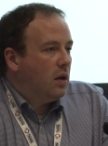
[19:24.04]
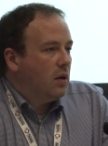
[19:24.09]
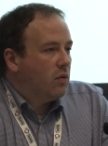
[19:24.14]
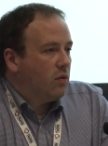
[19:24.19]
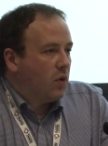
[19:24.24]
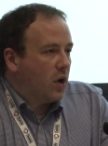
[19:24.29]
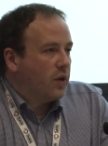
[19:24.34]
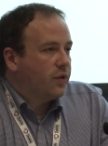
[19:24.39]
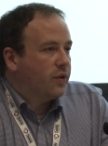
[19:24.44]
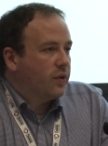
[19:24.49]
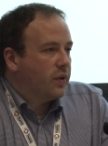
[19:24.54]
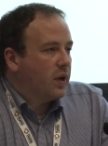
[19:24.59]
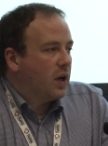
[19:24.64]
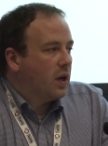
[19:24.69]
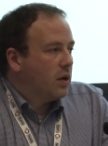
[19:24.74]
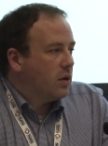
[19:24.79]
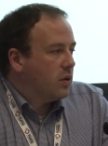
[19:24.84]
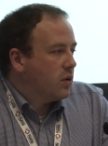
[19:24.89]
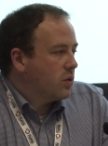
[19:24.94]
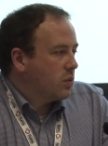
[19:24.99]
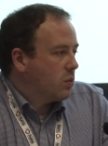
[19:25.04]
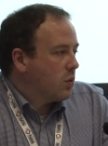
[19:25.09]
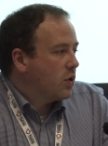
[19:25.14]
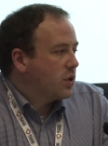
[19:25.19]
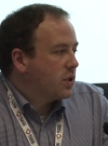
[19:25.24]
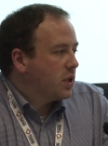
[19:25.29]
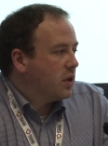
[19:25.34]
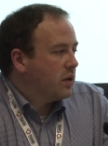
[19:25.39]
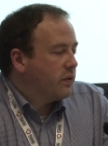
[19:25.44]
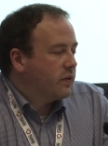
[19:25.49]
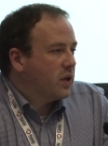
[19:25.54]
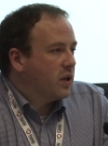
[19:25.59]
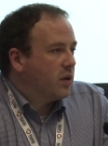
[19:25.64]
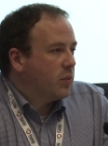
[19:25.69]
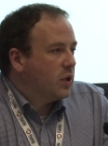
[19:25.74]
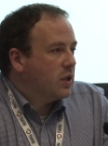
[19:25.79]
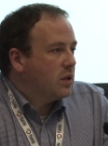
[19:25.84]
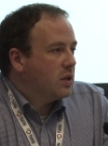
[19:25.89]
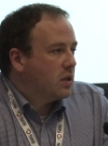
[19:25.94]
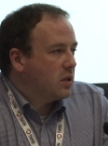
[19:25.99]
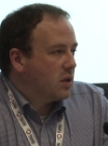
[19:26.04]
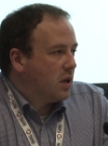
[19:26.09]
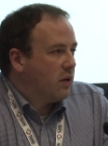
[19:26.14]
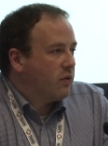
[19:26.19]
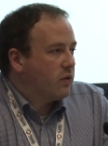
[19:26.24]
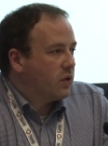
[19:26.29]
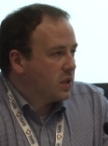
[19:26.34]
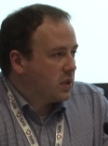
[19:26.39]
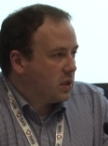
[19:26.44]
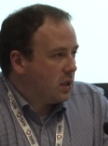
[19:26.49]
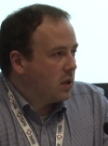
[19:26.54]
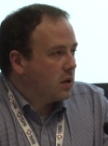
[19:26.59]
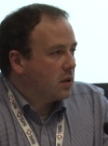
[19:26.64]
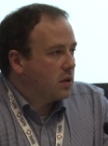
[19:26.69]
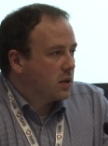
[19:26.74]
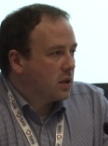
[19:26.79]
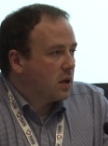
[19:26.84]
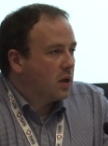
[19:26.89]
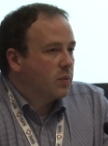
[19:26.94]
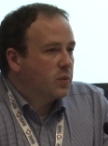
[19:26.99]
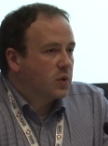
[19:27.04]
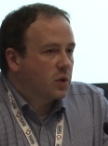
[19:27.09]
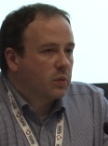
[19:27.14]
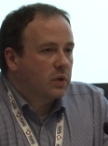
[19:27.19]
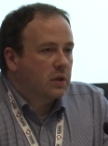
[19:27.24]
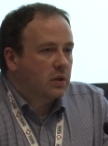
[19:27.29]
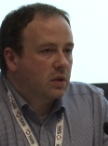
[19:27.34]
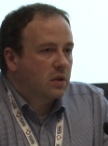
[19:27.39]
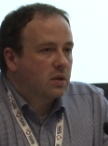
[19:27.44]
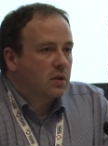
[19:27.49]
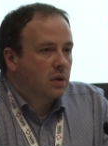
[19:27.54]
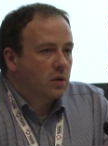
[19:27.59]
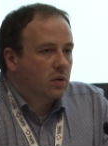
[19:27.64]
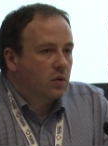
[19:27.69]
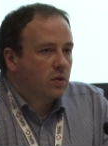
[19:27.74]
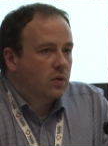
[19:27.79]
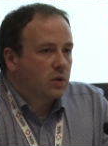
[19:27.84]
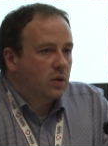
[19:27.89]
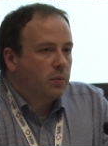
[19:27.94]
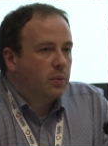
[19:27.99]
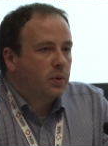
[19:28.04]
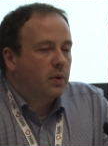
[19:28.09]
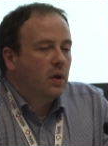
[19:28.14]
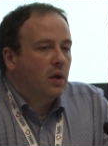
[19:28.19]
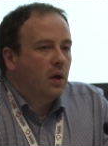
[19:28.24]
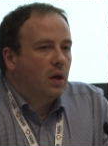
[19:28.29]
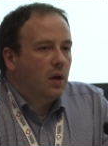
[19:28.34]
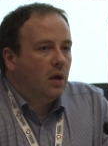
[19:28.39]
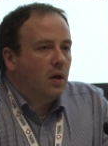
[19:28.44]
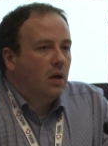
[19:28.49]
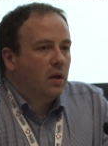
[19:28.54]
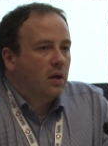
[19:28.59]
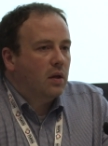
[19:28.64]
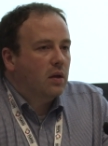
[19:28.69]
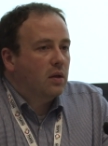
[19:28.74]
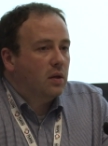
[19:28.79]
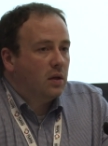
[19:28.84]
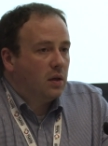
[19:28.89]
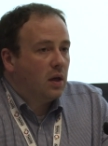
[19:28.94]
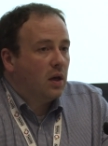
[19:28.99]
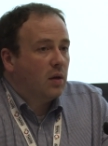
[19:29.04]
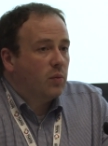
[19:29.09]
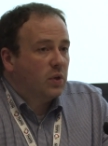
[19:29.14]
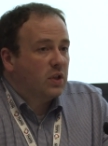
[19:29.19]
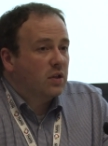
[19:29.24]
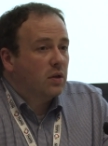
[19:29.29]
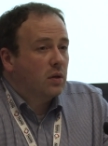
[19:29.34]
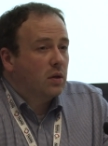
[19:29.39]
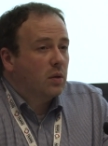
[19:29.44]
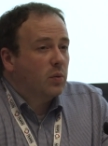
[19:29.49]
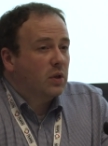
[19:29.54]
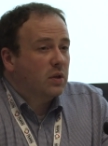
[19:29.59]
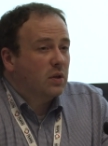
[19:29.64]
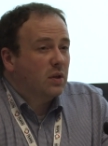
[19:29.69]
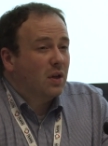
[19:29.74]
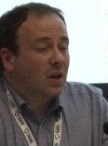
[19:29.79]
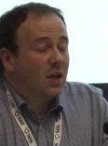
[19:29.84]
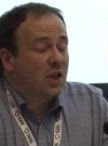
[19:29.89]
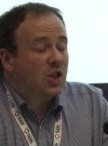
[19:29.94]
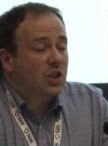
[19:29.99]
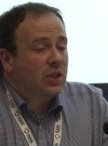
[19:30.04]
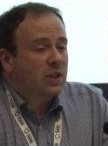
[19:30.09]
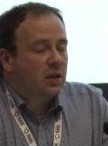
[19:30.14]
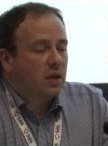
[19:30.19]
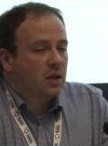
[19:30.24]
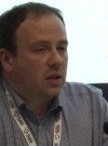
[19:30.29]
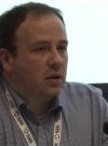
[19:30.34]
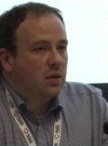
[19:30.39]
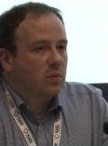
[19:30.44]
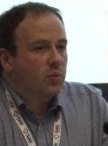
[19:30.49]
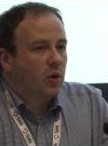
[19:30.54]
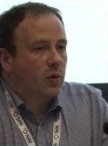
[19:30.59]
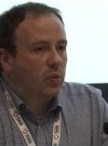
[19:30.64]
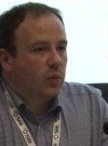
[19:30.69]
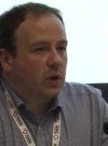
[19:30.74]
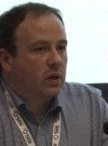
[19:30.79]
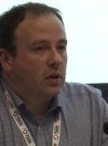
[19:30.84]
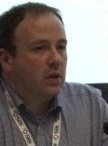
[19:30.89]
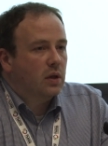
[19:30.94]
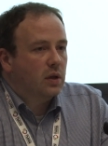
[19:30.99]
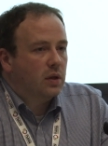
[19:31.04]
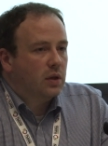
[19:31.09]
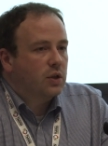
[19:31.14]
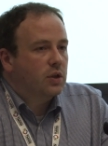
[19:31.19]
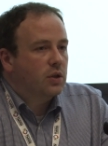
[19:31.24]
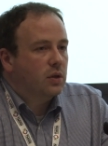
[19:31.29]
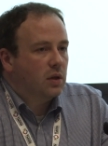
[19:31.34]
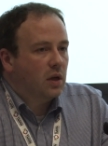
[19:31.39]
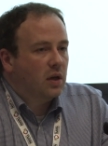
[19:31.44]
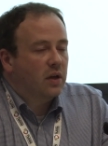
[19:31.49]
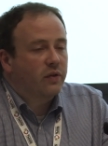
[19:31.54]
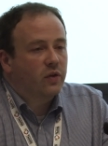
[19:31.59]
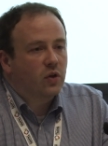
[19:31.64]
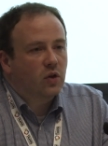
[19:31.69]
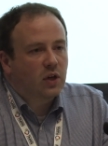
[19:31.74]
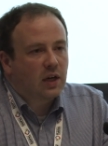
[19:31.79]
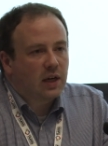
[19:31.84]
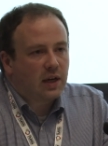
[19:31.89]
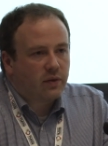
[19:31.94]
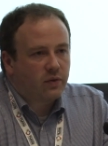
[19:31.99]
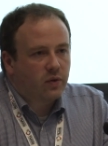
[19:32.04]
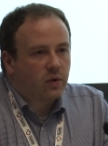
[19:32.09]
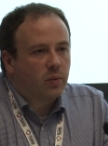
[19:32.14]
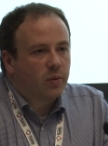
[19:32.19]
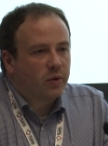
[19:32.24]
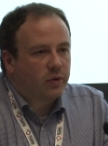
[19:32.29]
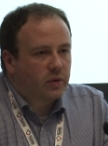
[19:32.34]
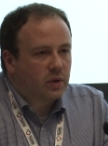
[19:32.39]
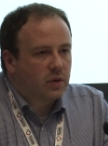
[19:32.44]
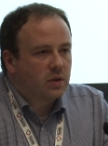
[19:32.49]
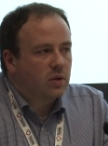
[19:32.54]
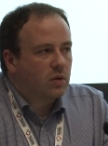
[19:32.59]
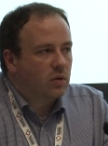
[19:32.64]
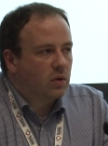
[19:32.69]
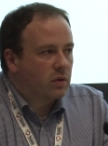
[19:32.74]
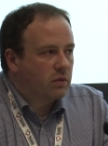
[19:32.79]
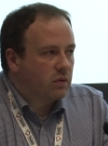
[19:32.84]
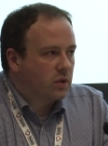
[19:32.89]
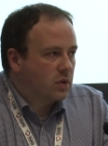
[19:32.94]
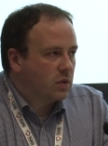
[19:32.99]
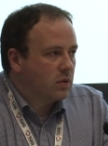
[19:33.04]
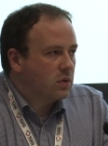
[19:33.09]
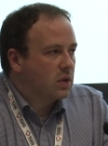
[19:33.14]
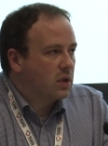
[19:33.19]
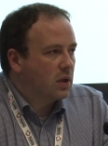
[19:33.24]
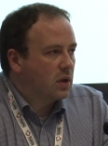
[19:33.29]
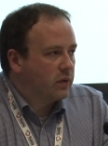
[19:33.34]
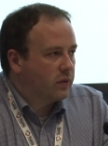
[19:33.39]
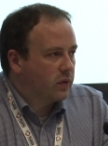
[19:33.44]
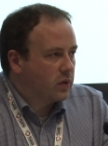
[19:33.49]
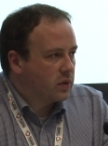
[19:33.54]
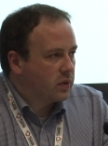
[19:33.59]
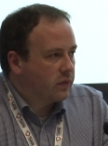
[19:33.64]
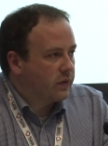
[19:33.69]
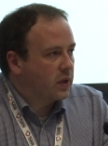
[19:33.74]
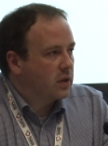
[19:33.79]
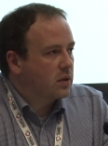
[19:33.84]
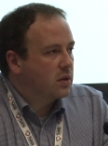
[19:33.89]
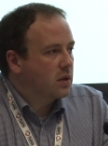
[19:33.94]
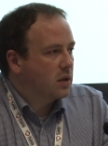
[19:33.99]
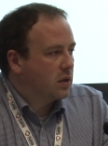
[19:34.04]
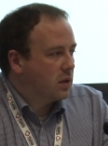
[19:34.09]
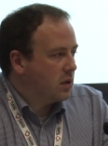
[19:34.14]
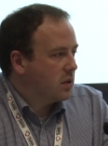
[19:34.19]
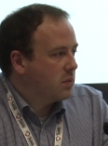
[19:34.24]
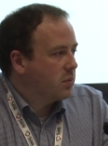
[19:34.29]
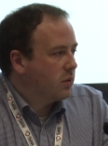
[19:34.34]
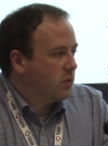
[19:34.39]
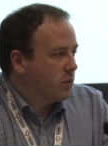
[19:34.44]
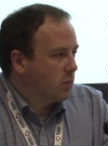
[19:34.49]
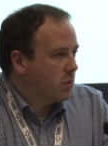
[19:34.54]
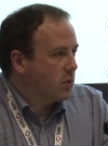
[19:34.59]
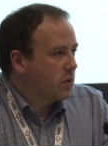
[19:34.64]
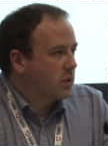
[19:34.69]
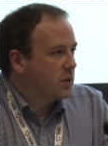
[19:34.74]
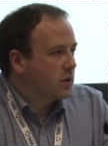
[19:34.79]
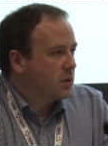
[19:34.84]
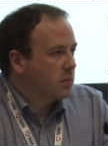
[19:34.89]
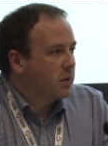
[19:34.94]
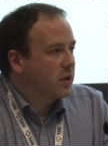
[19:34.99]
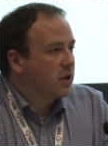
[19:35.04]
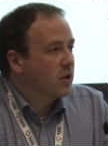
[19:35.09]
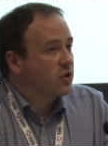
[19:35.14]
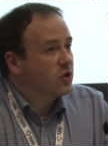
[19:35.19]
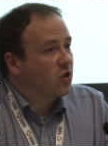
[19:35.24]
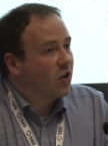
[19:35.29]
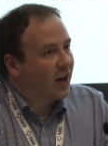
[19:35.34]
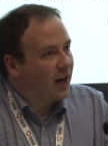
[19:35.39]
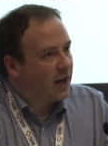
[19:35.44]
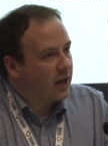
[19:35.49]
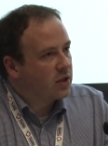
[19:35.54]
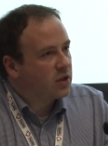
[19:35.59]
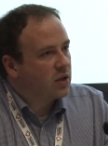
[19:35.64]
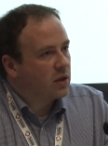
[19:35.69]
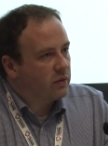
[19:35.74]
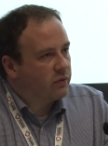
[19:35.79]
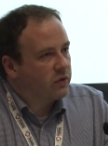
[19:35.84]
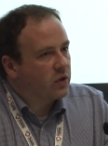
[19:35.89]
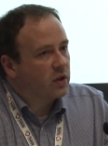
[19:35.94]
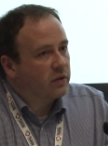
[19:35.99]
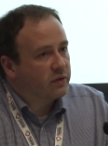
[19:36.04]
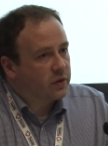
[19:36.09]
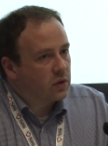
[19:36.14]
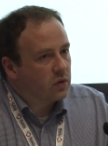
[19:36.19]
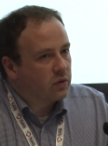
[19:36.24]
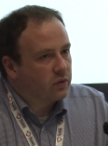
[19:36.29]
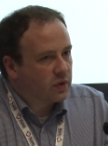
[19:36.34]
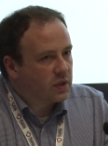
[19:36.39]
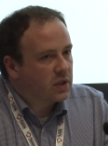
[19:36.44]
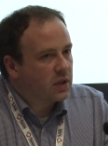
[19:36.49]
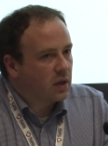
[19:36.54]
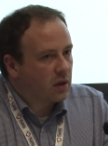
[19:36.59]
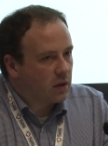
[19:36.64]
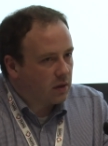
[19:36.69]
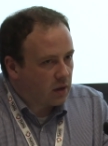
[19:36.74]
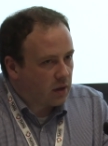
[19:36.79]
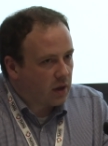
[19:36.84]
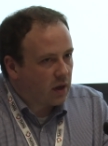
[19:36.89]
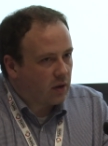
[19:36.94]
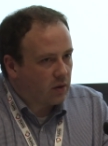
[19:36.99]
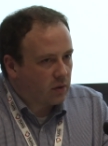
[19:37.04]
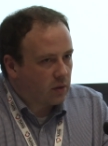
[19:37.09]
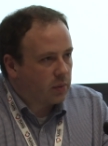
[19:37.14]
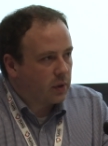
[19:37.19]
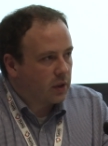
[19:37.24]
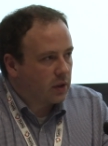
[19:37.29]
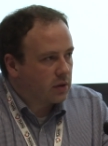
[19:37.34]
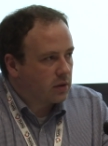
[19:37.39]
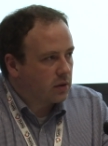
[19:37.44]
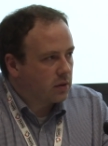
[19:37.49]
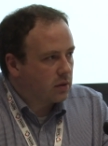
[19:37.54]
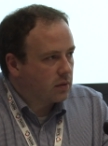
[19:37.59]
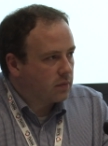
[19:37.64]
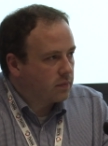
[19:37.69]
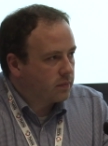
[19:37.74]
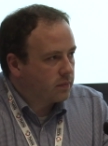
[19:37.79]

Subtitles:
rather than there's worsening of diabetes every single time somebody's insulin goes up, it can be documented and decided upon by the clinician. And if you're clever about this, you can reduce the adverse events that need to be reported because you're actually involved in overseeing the care of the patient.